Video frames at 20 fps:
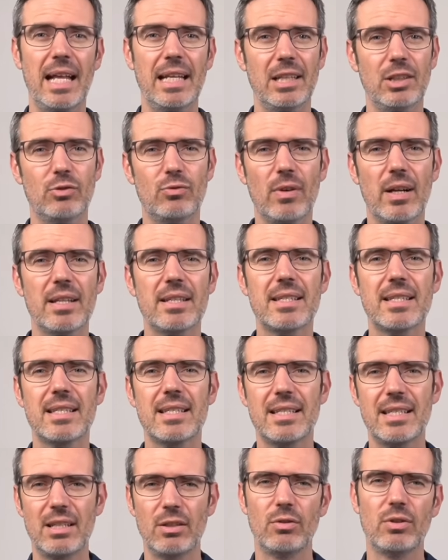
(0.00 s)
and it runs
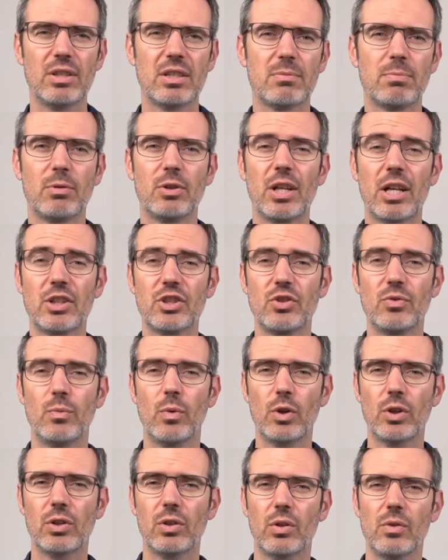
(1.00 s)
serious
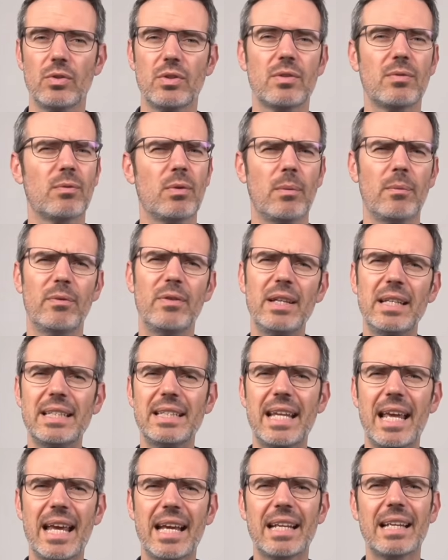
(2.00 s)
production workloads from
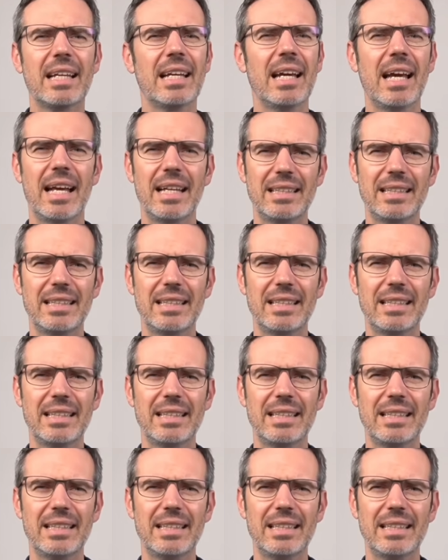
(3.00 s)
fintech